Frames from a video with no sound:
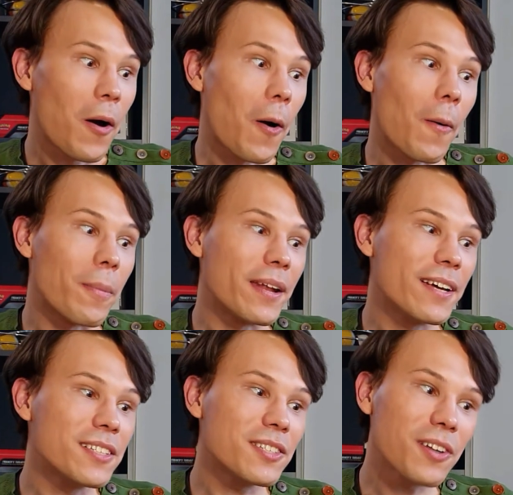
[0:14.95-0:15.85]

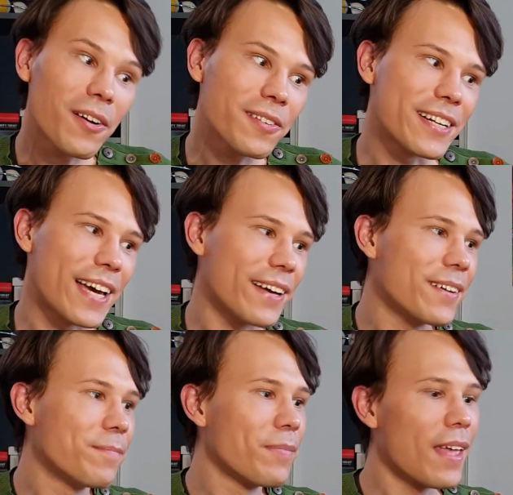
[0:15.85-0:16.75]
opening a starter deck.
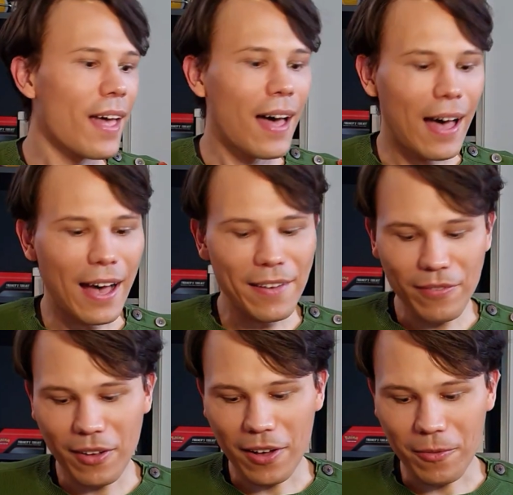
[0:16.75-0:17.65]

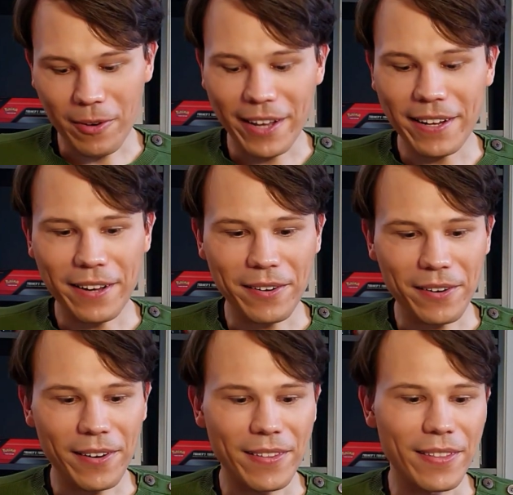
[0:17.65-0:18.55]
I've got right
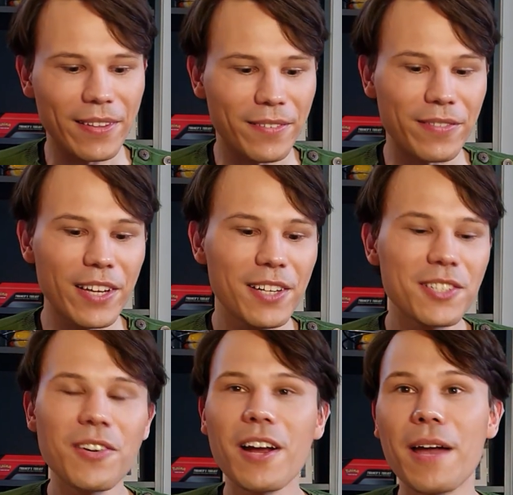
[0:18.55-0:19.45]
here the
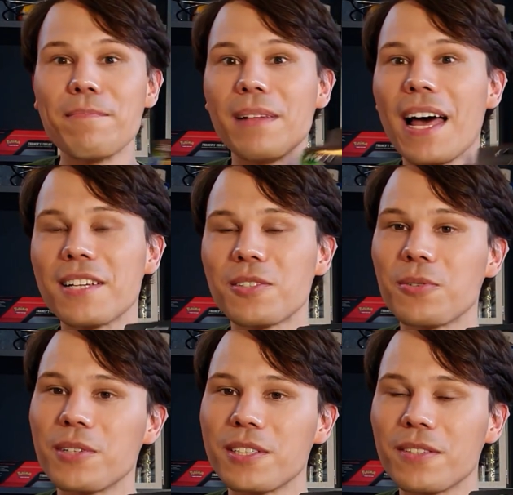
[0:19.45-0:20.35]
Venusaur and
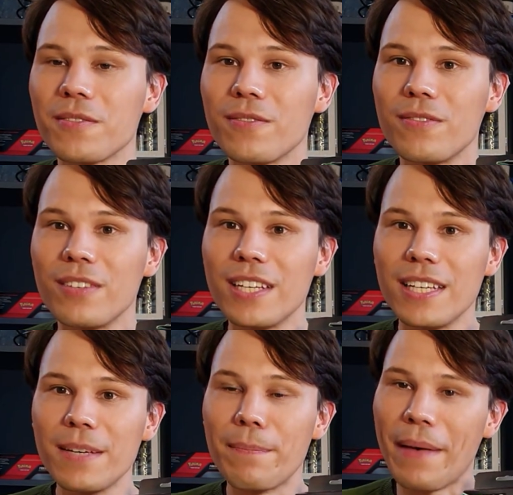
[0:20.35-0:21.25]
Blastoise
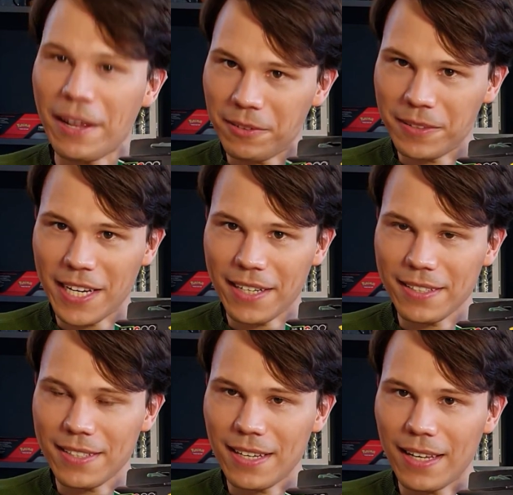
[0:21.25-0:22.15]
V Battle
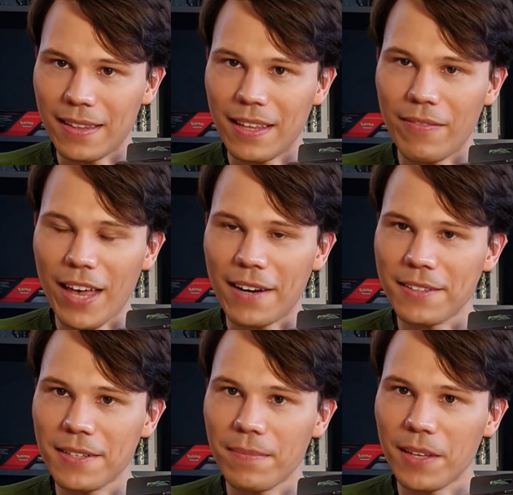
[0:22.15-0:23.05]
Decks, and they've
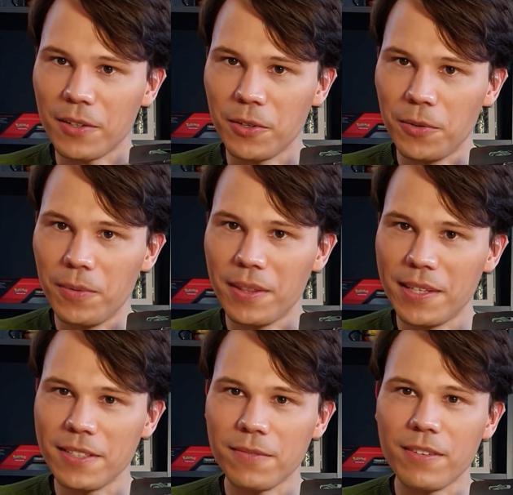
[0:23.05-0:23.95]
added something new with
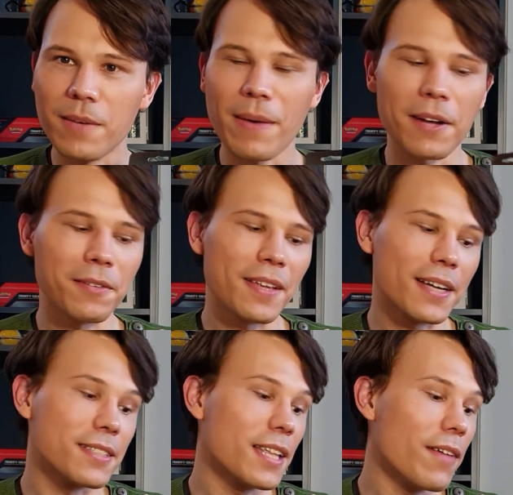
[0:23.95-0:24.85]
these V Battle
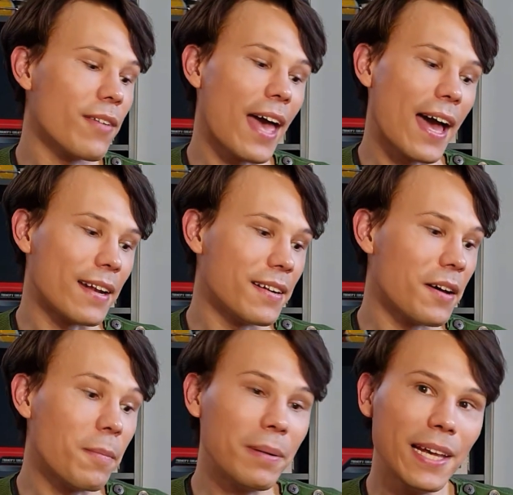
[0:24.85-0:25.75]
Decks. They've added
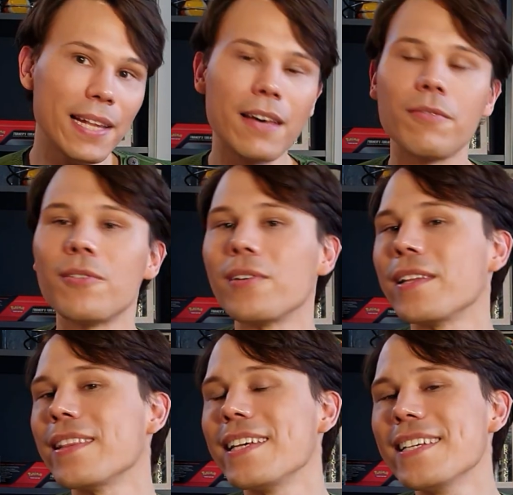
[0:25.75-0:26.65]
a play level,
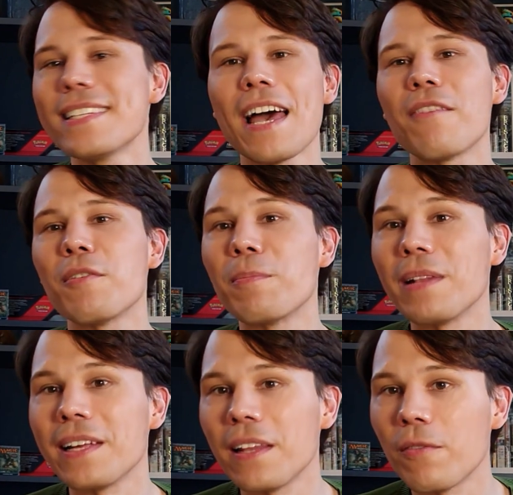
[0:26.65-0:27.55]
and these have a
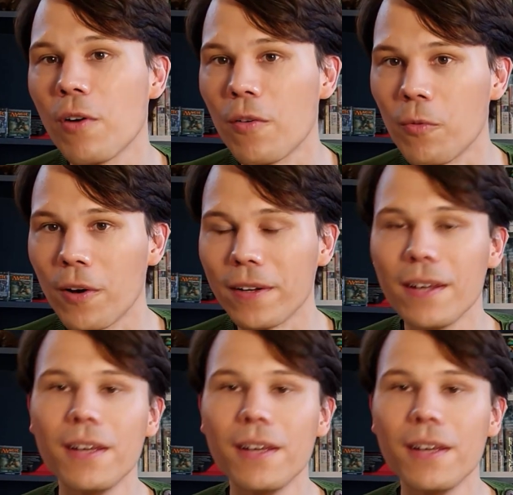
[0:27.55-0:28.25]
play level of 1,